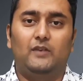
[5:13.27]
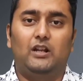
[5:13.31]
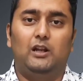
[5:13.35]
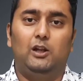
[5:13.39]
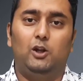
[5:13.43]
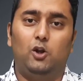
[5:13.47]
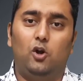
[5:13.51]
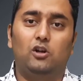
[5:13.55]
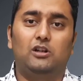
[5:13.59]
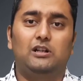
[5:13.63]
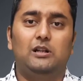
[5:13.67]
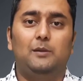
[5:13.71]

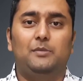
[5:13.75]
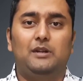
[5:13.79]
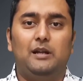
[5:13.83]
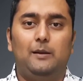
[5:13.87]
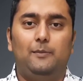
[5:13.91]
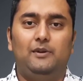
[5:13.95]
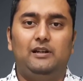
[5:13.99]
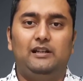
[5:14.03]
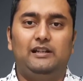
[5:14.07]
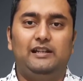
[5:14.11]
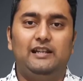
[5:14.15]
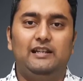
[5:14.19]
long-term
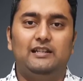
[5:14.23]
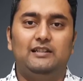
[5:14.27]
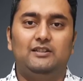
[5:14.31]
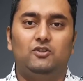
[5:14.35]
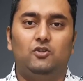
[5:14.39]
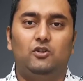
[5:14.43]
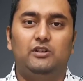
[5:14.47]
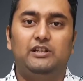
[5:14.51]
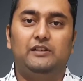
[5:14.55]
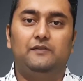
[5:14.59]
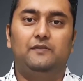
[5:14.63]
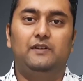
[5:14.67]
capital gains
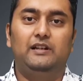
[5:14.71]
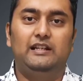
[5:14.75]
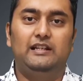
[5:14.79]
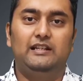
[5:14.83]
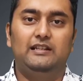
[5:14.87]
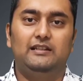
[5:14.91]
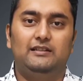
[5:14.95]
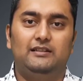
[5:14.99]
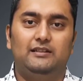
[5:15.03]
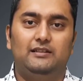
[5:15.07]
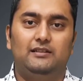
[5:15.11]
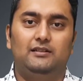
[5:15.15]
on
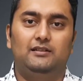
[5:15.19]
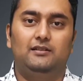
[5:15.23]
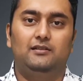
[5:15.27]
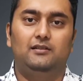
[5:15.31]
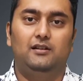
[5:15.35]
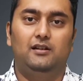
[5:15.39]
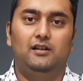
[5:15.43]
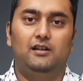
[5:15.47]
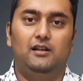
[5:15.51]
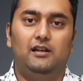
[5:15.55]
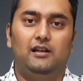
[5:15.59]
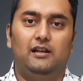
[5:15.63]
equities
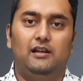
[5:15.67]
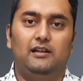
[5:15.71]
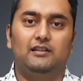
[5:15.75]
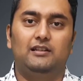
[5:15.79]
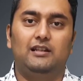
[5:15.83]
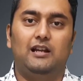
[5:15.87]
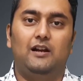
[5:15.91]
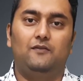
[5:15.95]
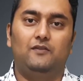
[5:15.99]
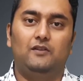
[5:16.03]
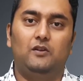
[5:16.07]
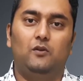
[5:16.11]
is
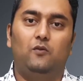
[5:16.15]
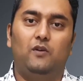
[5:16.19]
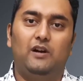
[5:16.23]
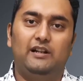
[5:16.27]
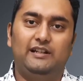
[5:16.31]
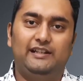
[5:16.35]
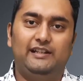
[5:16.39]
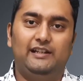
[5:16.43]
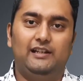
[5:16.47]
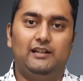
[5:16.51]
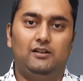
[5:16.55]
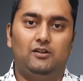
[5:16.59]
after
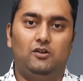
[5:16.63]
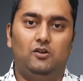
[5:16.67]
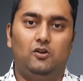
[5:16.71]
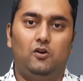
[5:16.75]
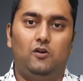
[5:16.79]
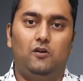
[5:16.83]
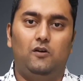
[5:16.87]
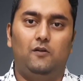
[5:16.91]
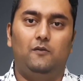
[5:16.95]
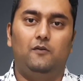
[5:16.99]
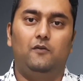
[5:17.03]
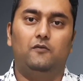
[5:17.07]
1 year
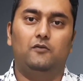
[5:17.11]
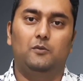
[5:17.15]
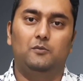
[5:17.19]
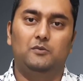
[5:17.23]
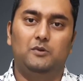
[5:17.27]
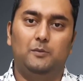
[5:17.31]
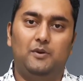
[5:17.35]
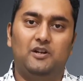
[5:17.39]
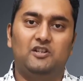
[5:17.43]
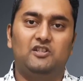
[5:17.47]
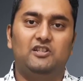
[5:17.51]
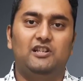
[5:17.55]
from
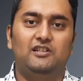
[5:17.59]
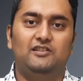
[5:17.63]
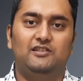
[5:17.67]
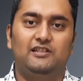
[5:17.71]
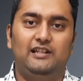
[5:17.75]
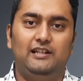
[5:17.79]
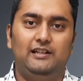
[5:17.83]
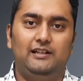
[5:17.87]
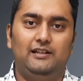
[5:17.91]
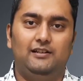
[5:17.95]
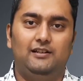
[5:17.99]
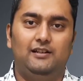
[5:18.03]
the purchase
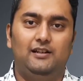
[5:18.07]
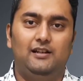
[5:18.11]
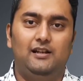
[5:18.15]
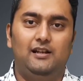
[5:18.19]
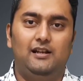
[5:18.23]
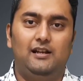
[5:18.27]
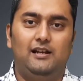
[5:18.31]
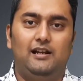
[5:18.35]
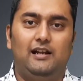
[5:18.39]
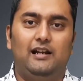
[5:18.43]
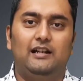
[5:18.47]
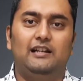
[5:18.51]
date.
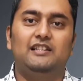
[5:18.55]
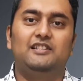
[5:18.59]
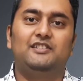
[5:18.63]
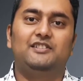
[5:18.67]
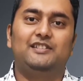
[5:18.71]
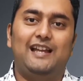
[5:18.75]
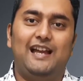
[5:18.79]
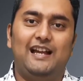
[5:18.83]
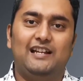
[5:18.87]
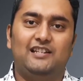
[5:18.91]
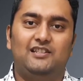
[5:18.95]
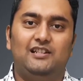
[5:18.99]
It is
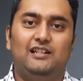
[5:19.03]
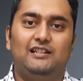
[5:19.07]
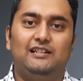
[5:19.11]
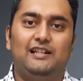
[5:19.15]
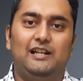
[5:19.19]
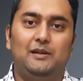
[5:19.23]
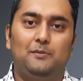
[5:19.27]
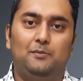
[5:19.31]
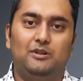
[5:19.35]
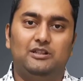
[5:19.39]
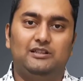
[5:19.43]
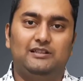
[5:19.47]
taxed at
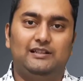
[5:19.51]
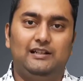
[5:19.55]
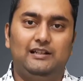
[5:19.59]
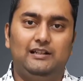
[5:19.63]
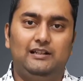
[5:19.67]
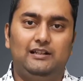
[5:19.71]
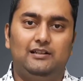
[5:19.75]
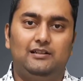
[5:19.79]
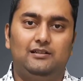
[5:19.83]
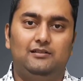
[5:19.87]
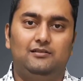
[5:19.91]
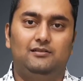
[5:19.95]

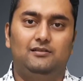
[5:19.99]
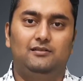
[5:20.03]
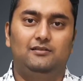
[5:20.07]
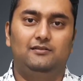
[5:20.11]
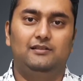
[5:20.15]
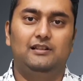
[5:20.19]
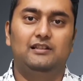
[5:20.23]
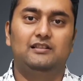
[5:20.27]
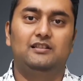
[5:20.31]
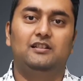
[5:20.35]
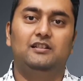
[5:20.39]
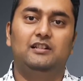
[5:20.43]
10%.
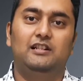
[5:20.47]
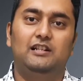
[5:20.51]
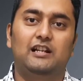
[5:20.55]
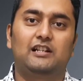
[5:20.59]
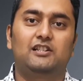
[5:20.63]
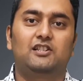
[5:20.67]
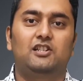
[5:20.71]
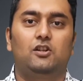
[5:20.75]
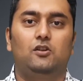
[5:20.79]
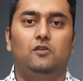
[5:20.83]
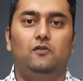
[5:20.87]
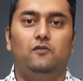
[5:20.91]
There is a
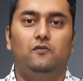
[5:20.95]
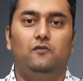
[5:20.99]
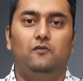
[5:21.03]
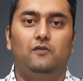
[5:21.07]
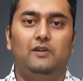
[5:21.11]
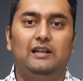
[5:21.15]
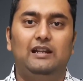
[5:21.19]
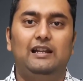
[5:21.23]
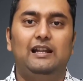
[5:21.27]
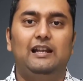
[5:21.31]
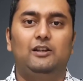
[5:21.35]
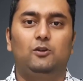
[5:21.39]
deduction of
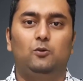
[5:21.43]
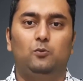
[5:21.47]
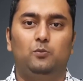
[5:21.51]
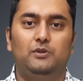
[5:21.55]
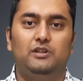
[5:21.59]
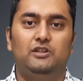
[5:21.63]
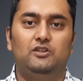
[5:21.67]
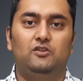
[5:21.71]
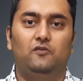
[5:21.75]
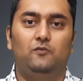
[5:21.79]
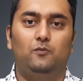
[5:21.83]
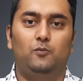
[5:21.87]
1 lakh
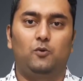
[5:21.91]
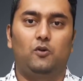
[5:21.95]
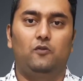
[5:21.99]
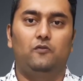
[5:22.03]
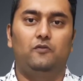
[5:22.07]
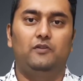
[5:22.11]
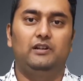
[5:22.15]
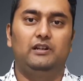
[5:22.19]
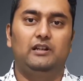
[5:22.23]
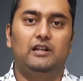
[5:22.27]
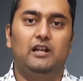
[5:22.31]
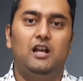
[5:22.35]
rupees of
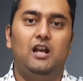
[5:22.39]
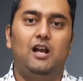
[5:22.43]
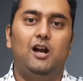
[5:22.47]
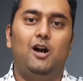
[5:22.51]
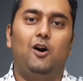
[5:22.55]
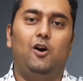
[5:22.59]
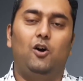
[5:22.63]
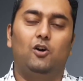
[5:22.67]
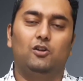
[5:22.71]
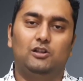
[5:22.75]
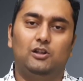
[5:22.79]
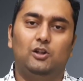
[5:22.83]
profit
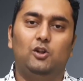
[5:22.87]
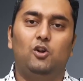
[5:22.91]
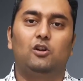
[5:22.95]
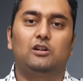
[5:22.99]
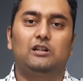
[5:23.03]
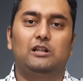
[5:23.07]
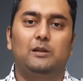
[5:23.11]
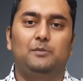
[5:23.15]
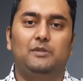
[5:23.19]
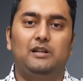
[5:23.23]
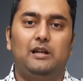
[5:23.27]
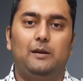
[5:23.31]
on the
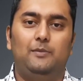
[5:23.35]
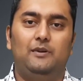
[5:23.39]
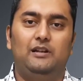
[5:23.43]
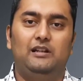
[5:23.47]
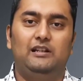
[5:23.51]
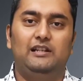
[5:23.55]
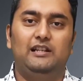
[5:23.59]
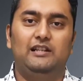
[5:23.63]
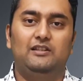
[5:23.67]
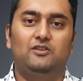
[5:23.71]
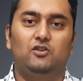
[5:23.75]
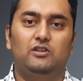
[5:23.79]
long-term capital
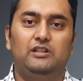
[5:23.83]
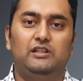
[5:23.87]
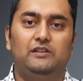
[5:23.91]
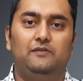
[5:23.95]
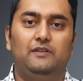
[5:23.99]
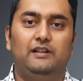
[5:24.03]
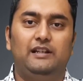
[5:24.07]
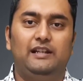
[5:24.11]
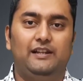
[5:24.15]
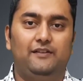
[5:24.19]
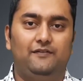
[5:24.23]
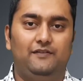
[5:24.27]
gains on
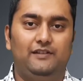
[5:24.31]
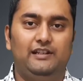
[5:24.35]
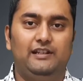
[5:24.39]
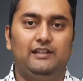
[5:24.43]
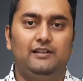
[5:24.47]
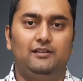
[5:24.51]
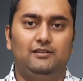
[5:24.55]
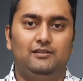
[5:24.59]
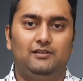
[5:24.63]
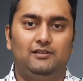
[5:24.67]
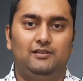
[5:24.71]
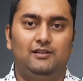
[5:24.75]
equity every
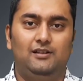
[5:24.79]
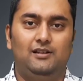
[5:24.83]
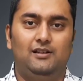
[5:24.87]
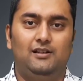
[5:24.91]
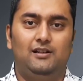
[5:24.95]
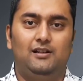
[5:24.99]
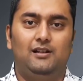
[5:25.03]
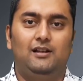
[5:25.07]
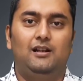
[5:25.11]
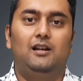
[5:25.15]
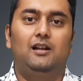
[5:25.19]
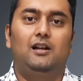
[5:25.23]
year.
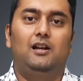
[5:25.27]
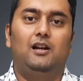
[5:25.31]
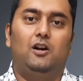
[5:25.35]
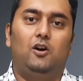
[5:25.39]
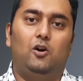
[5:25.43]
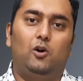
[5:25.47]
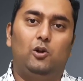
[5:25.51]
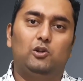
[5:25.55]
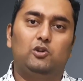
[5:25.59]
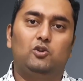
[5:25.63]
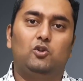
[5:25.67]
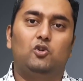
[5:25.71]

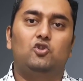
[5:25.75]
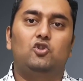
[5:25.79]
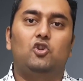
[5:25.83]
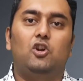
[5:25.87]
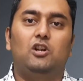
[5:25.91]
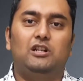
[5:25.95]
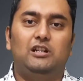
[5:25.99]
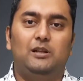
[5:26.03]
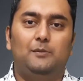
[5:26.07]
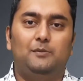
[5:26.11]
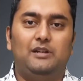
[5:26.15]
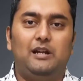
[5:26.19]
Also,
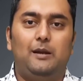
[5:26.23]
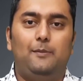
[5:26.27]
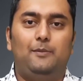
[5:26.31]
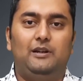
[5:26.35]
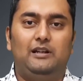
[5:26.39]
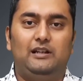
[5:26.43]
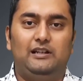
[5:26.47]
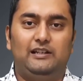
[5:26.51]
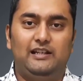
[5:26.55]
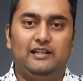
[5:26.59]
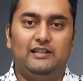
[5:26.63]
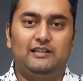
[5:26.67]
short-term
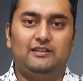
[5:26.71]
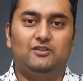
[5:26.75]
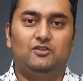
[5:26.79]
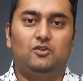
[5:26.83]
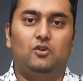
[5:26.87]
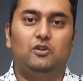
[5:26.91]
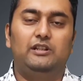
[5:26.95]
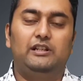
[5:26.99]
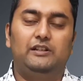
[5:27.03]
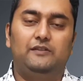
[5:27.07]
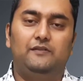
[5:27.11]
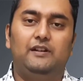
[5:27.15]
capital gains
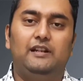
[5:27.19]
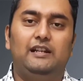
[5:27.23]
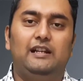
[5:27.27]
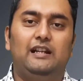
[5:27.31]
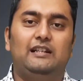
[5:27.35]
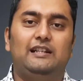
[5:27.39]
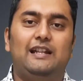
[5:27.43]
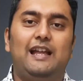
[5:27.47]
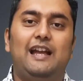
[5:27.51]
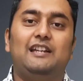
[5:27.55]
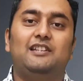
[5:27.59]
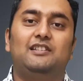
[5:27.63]
on equity
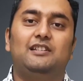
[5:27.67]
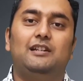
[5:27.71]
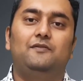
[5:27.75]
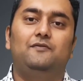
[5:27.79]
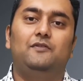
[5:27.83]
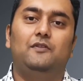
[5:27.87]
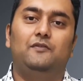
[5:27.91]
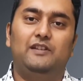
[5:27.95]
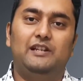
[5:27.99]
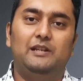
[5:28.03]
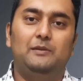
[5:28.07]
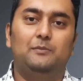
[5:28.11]
are taxed at
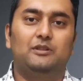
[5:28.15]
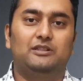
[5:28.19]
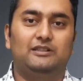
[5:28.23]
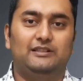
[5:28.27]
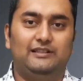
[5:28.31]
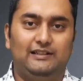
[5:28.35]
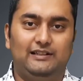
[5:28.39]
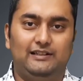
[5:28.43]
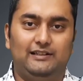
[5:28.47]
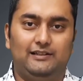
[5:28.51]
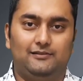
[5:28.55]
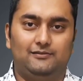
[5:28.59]

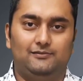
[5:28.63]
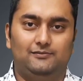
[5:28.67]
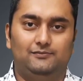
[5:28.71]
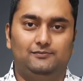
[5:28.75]
15%.